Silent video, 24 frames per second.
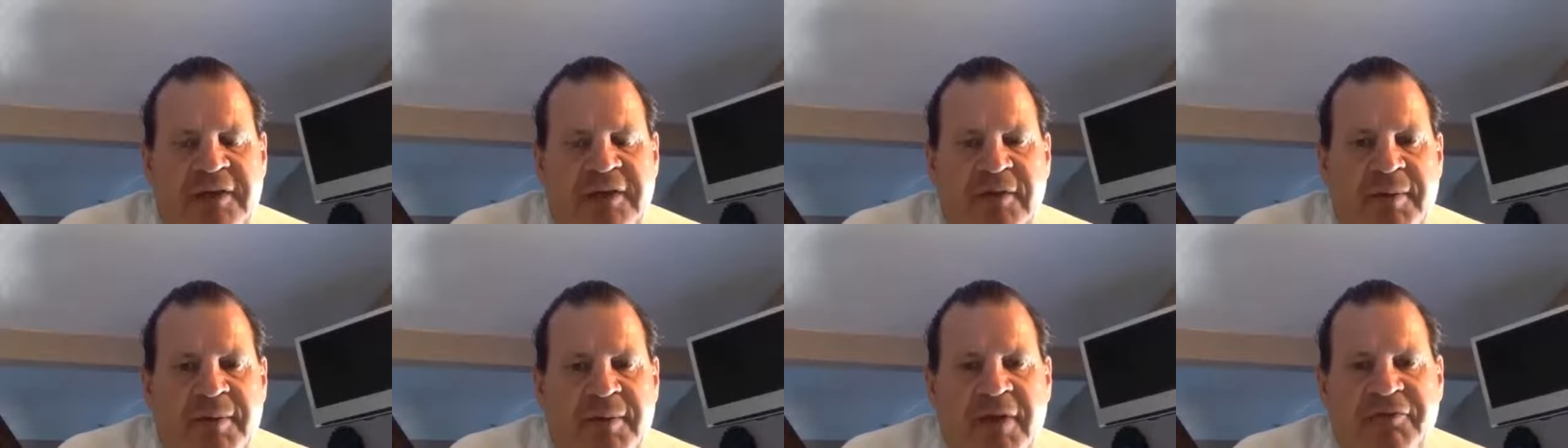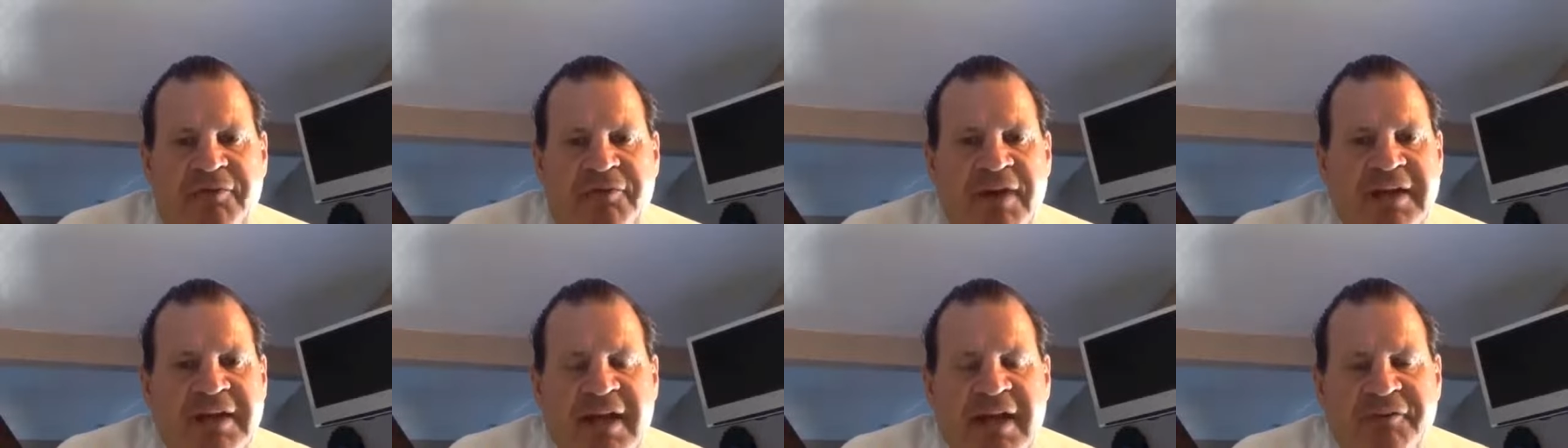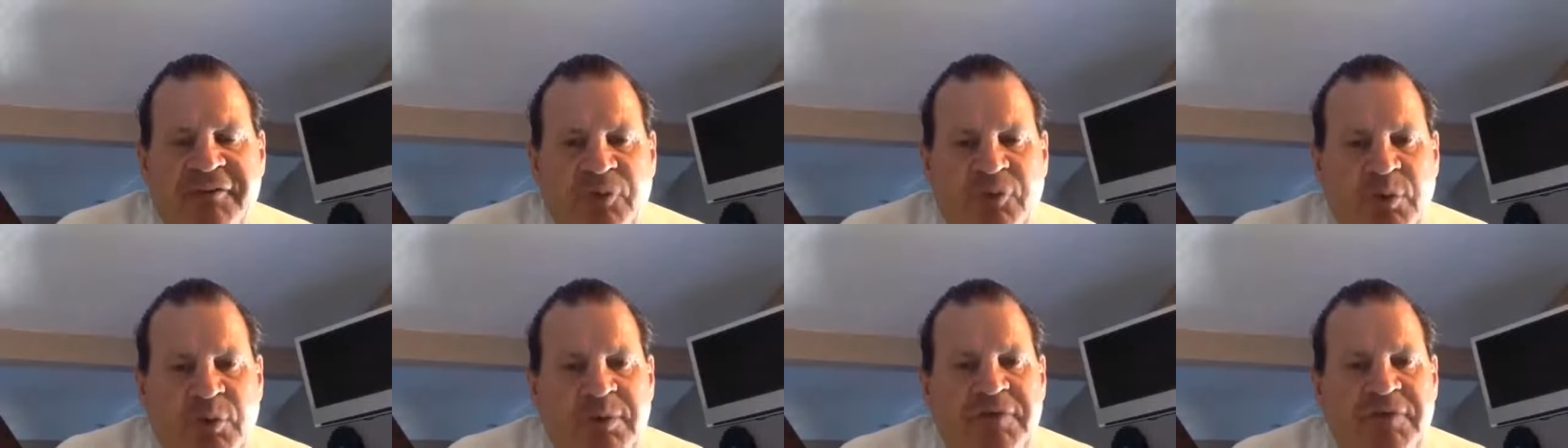As a matter of fact,
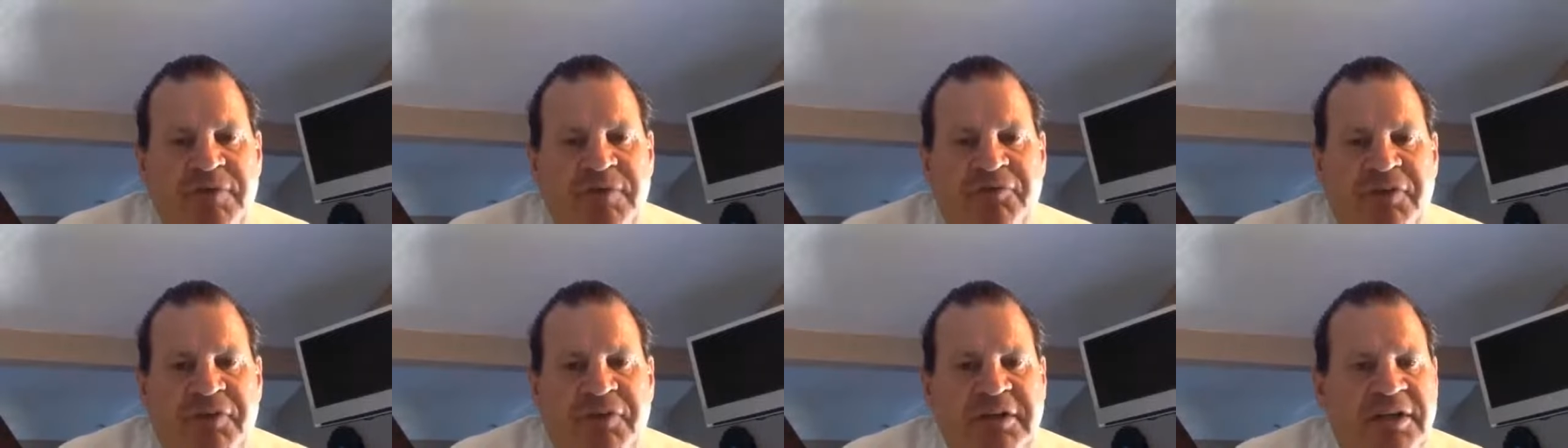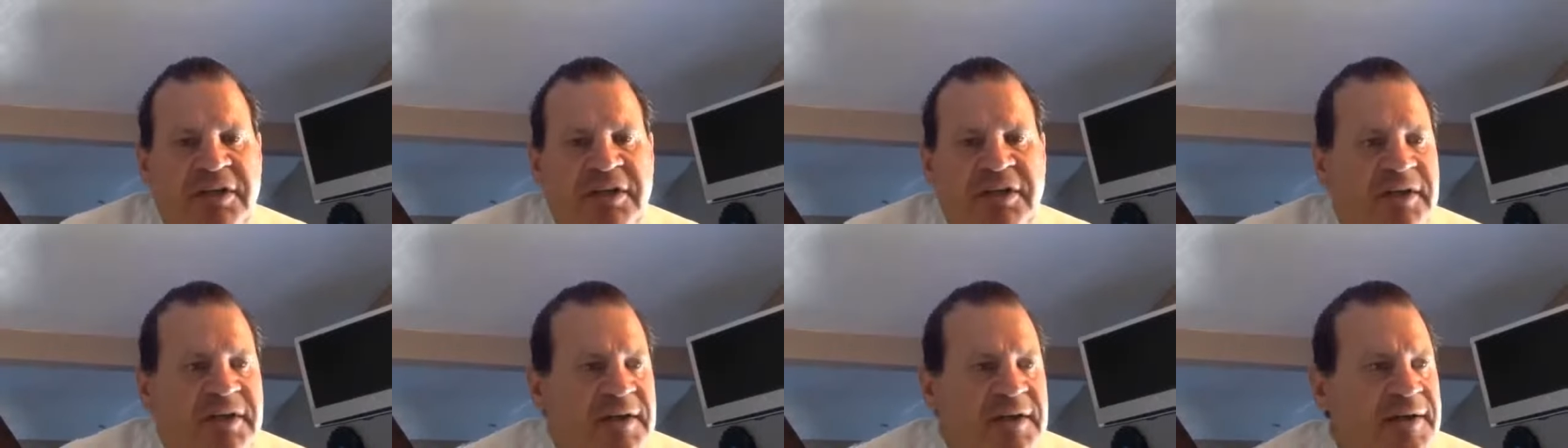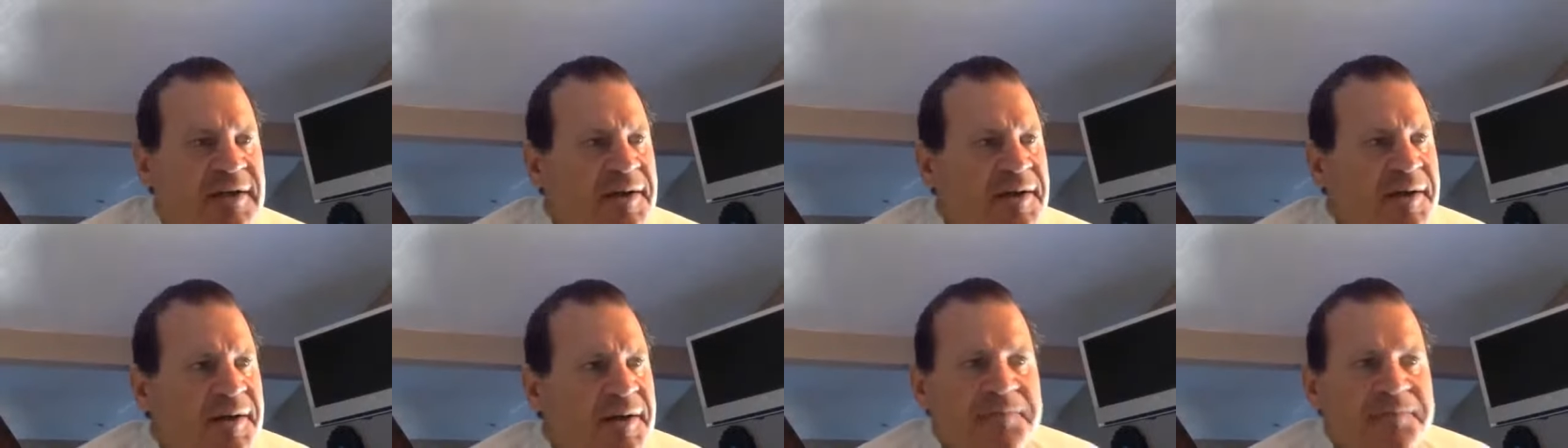after we beat Finland,
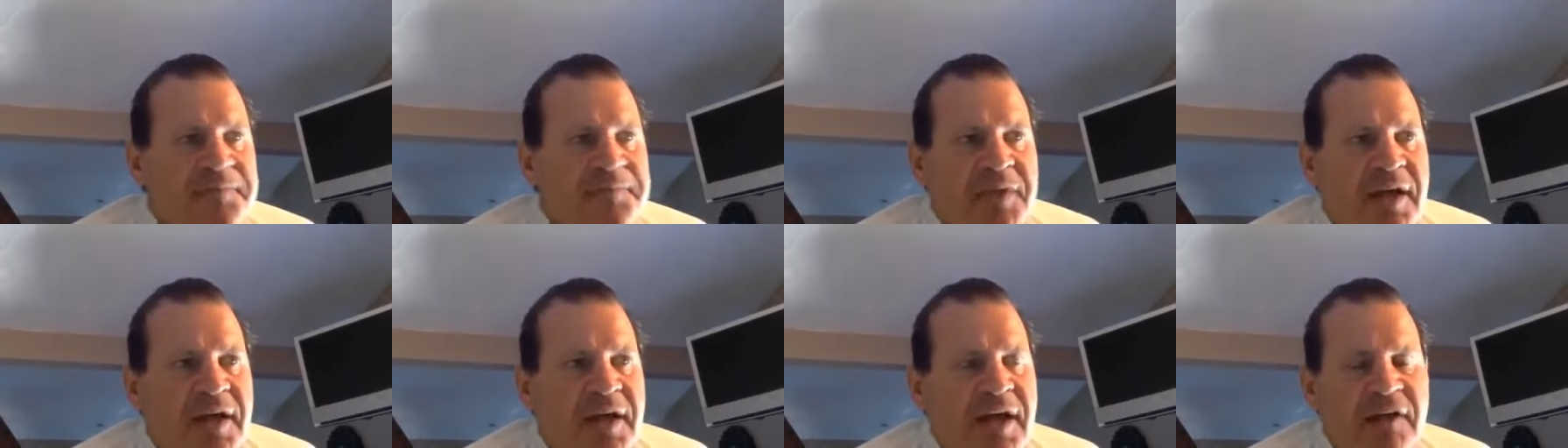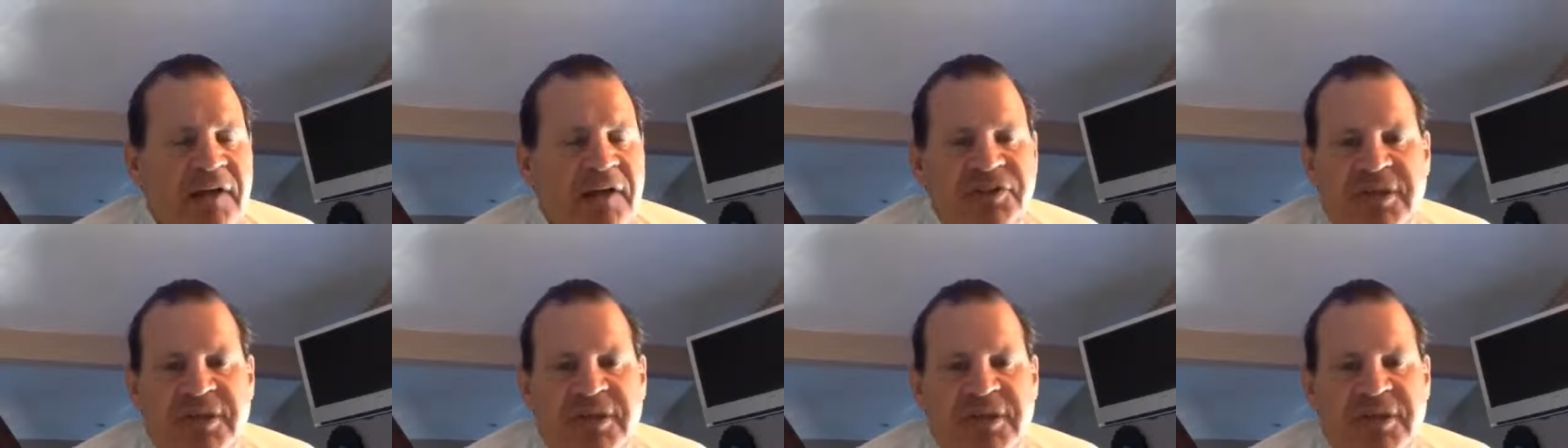hell,